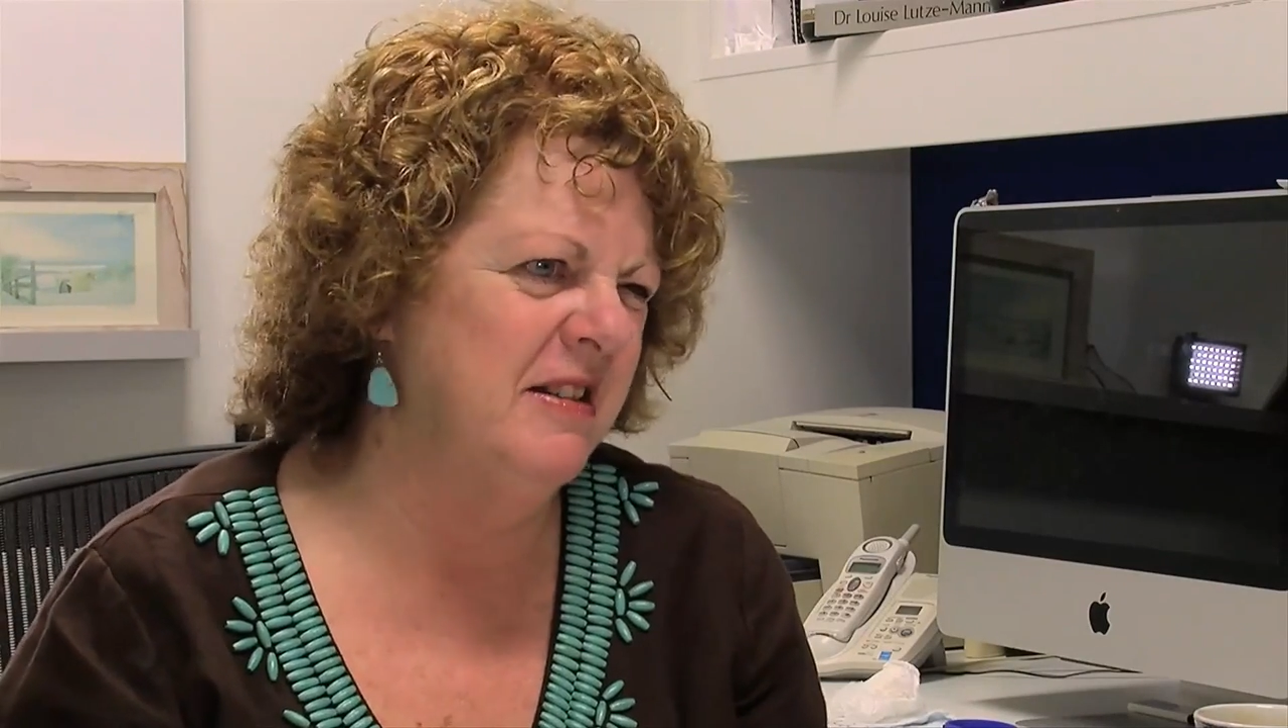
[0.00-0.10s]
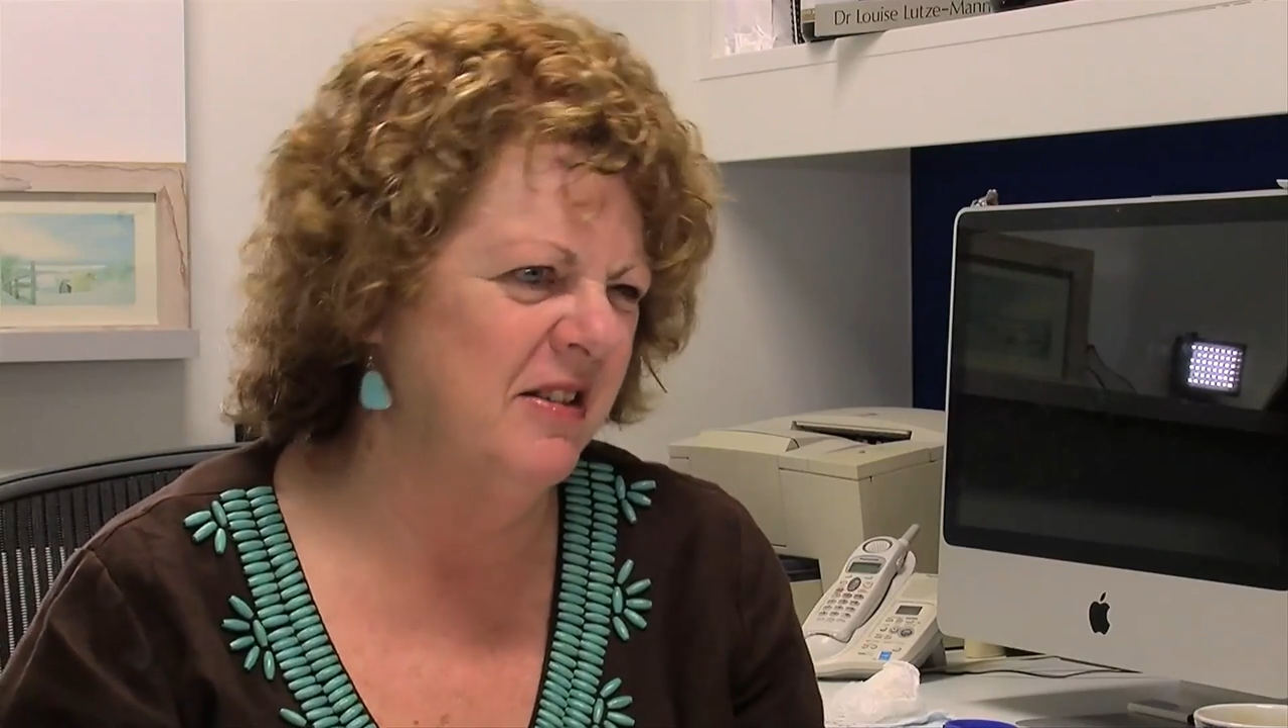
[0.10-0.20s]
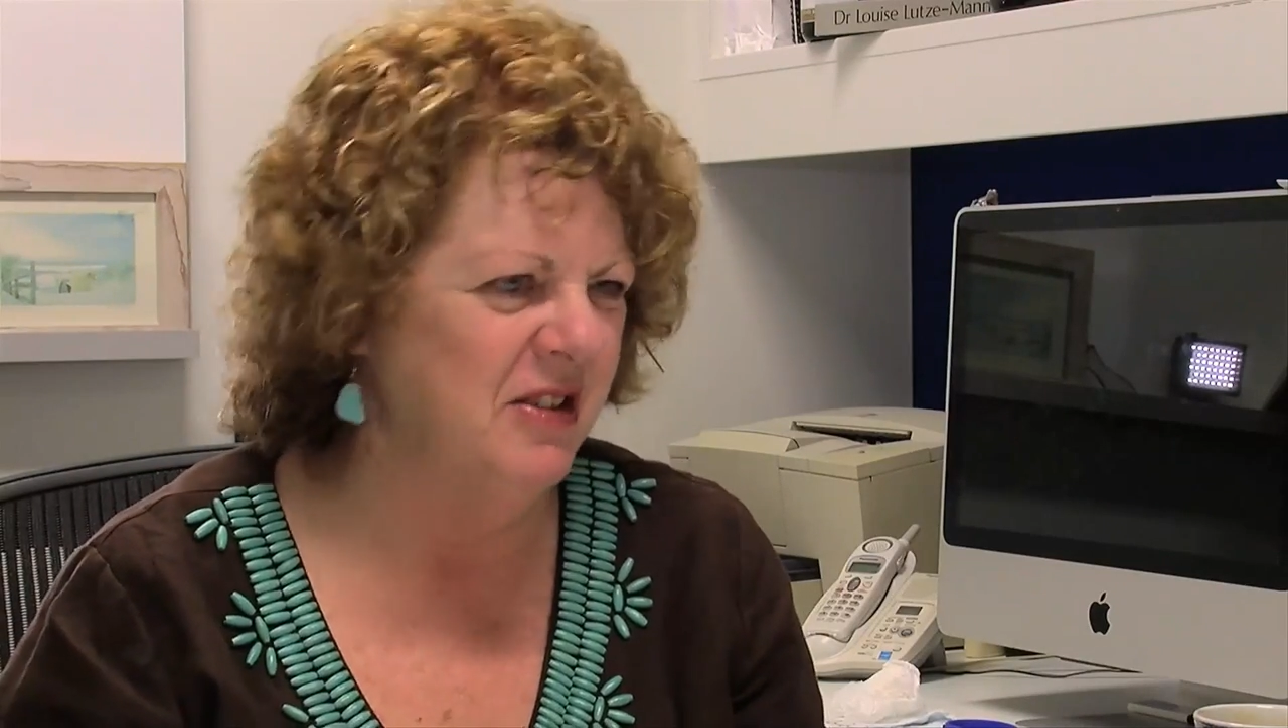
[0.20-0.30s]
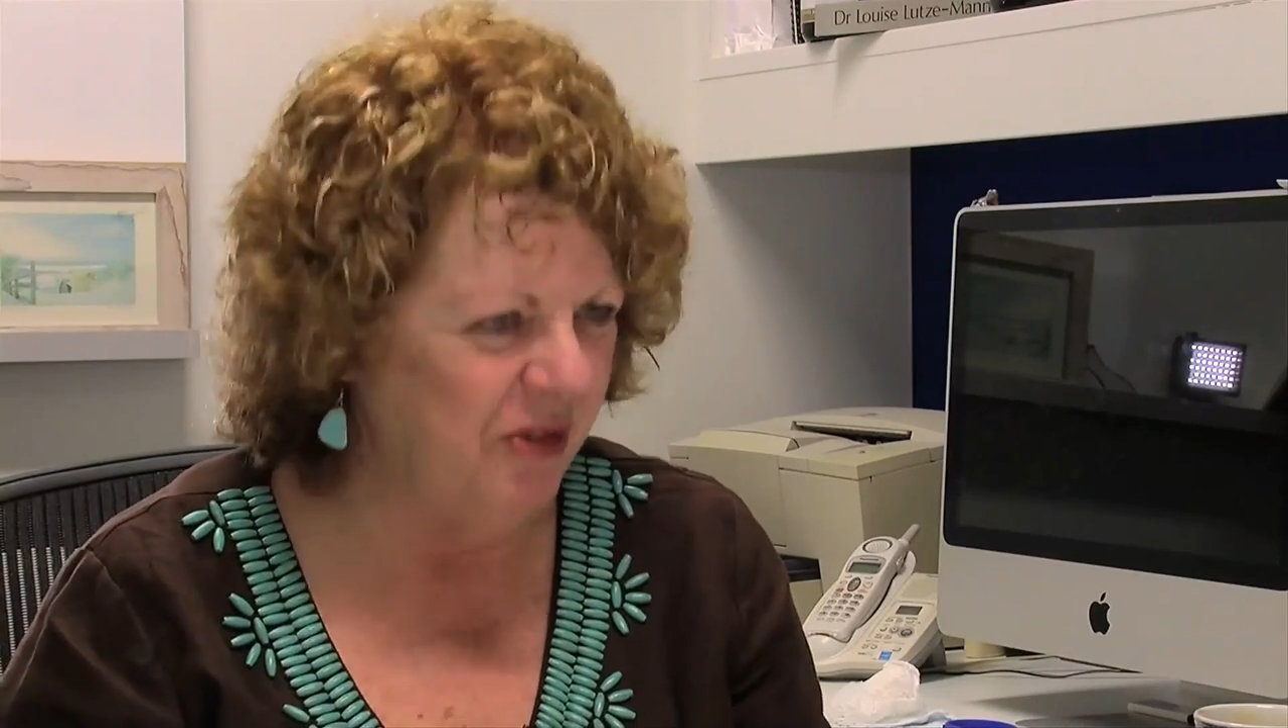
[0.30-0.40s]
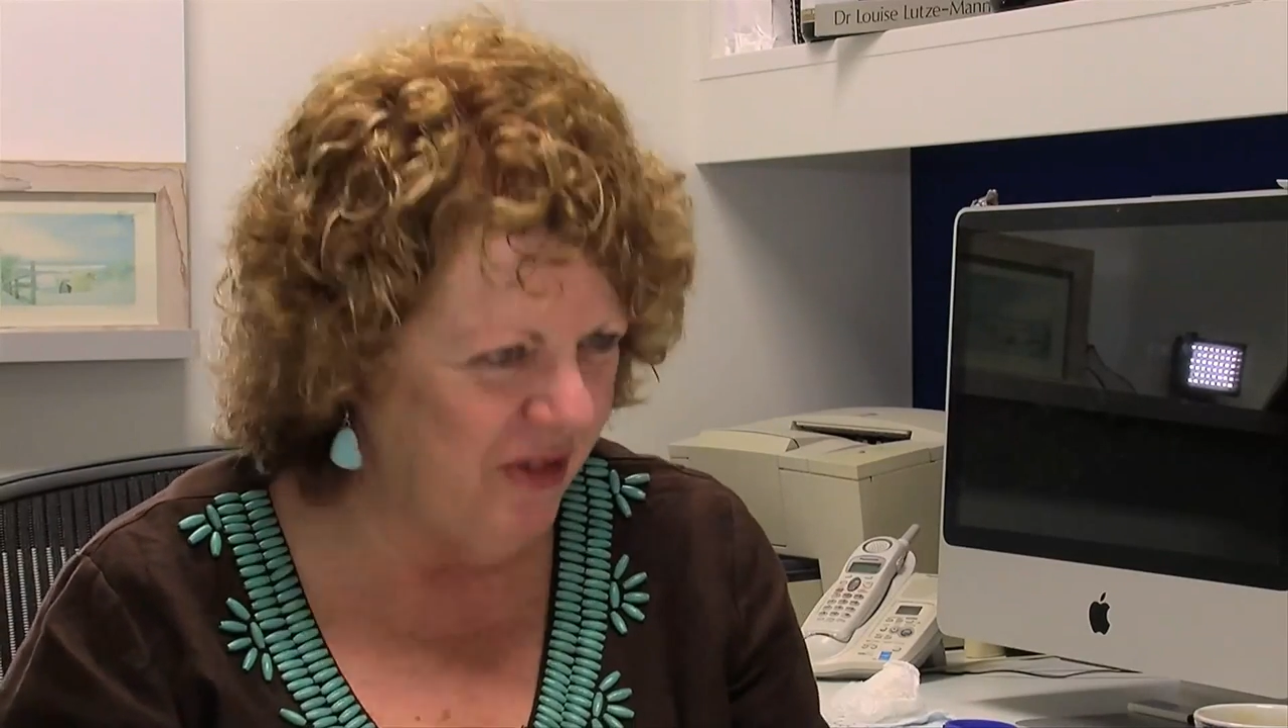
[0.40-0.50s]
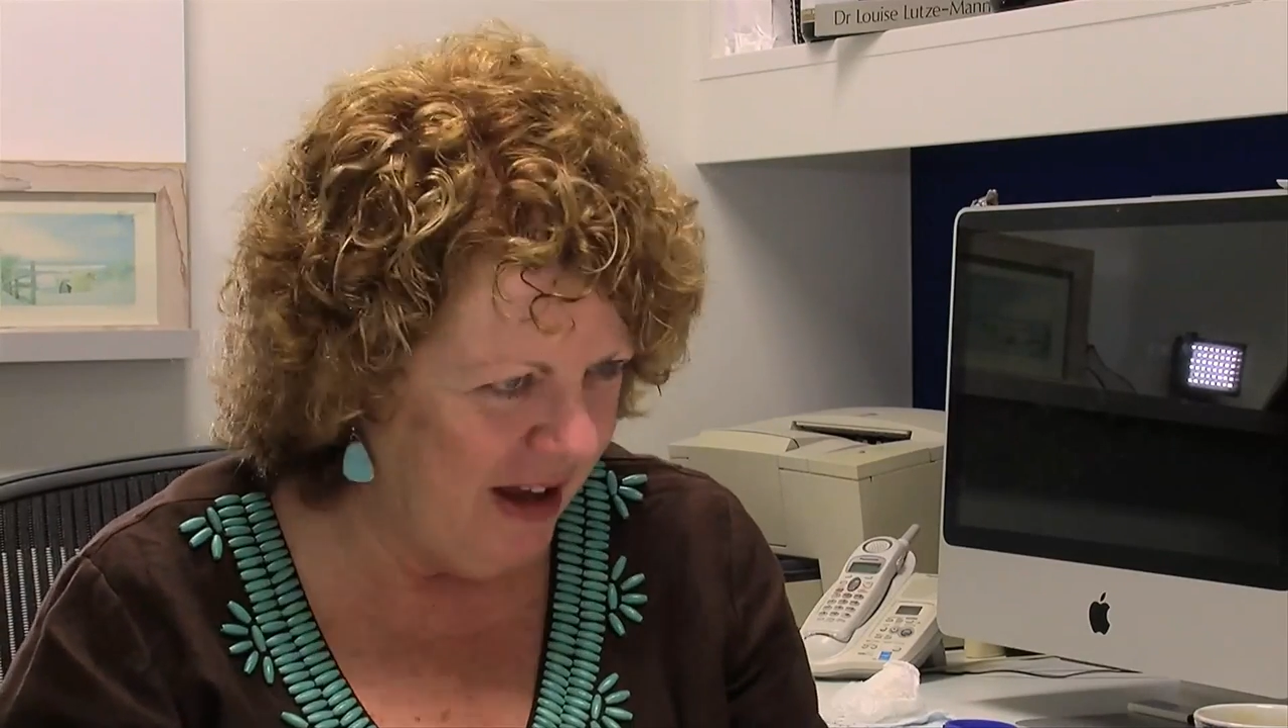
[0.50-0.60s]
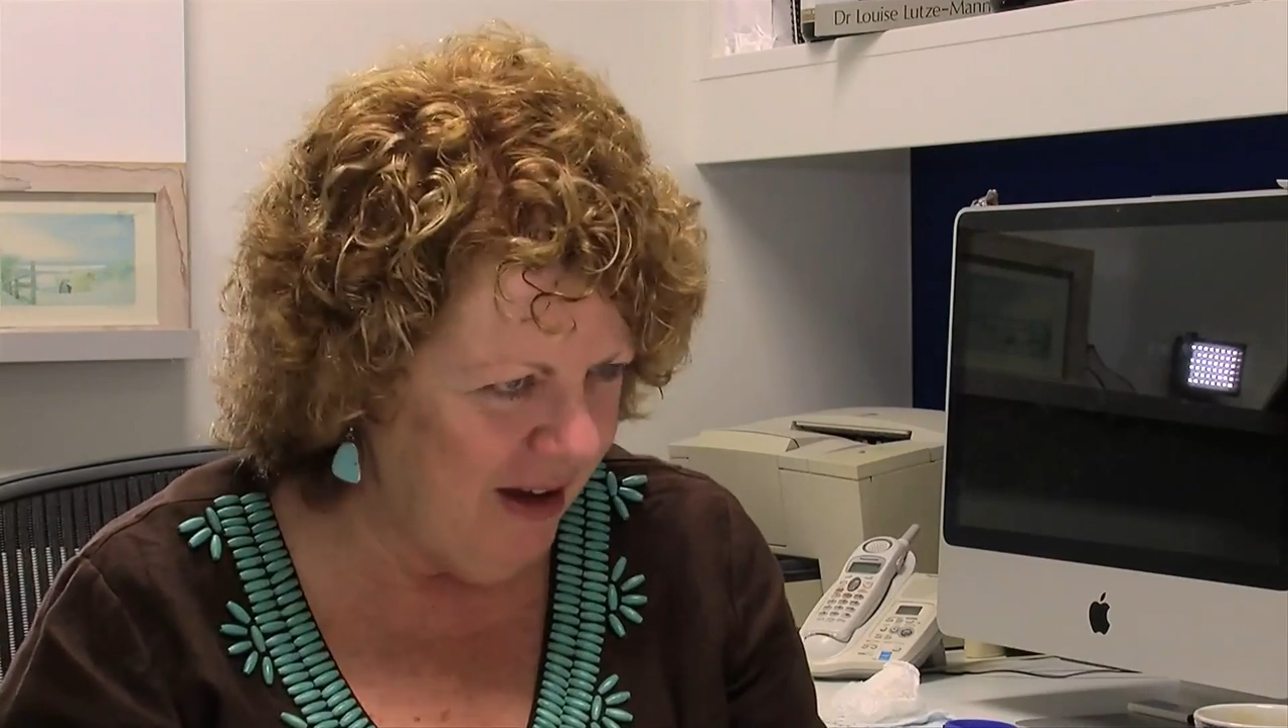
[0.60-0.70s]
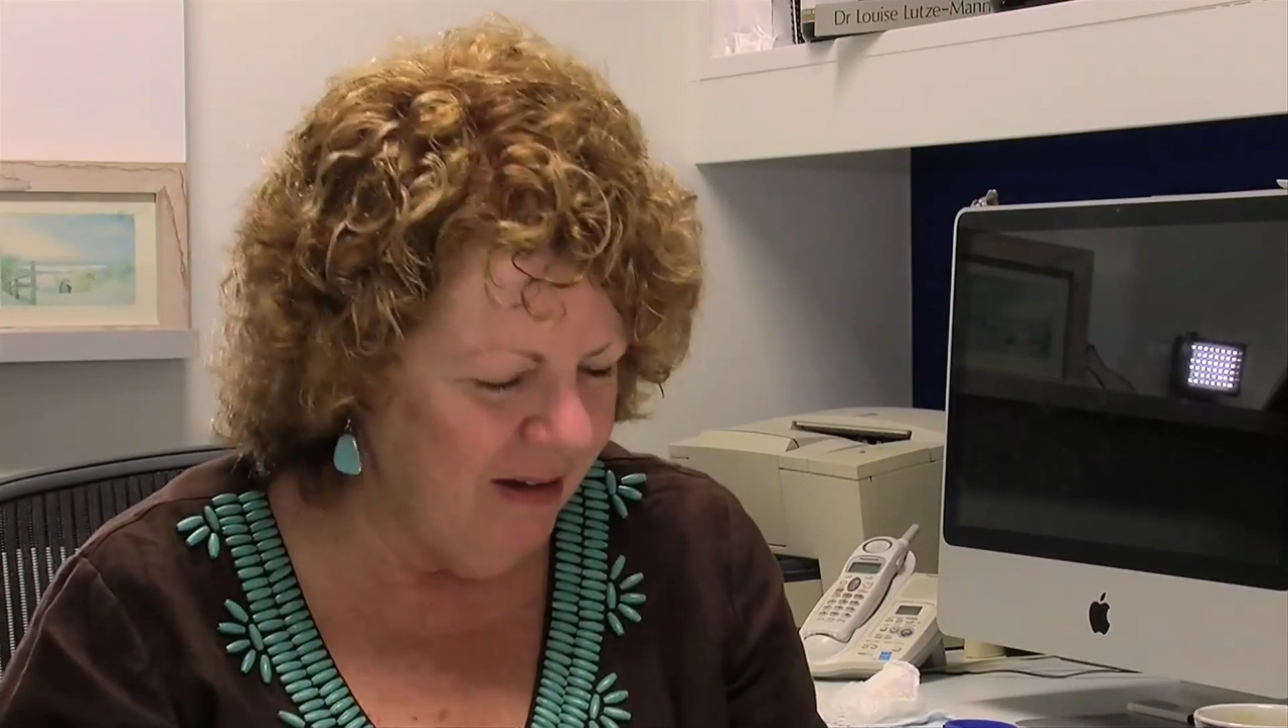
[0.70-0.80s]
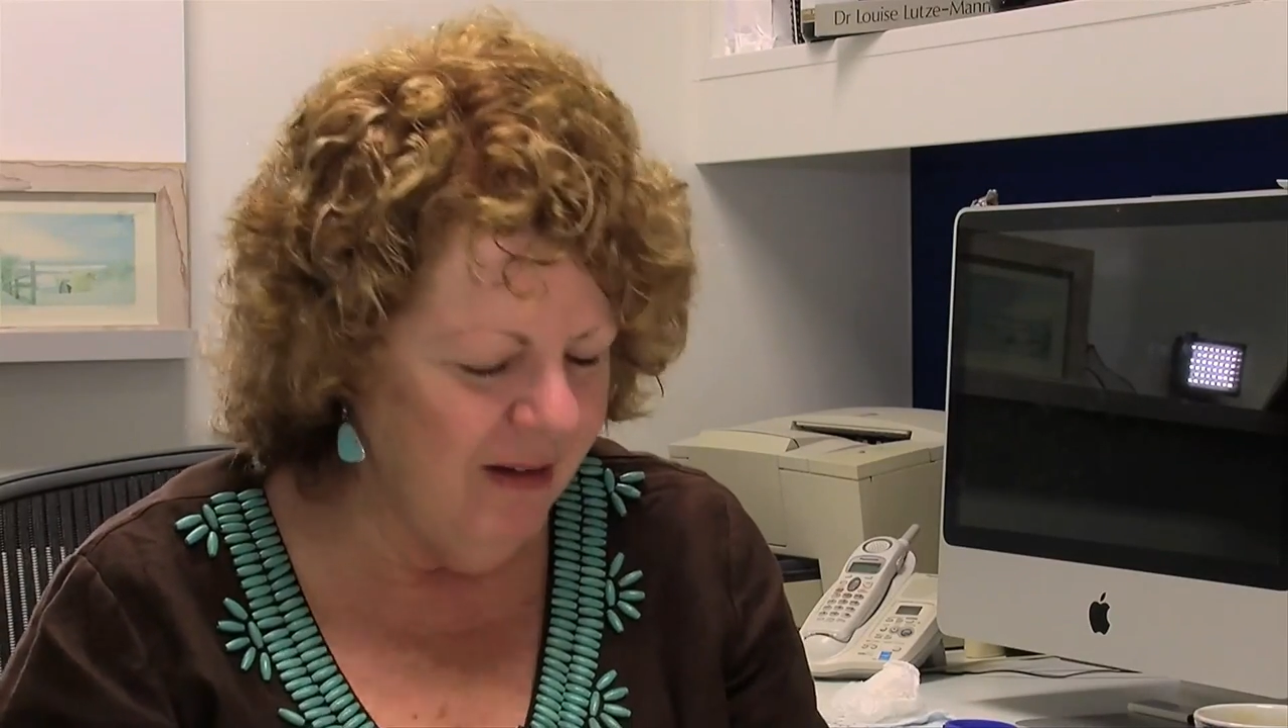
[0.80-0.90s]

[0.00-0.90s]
and it's not fair.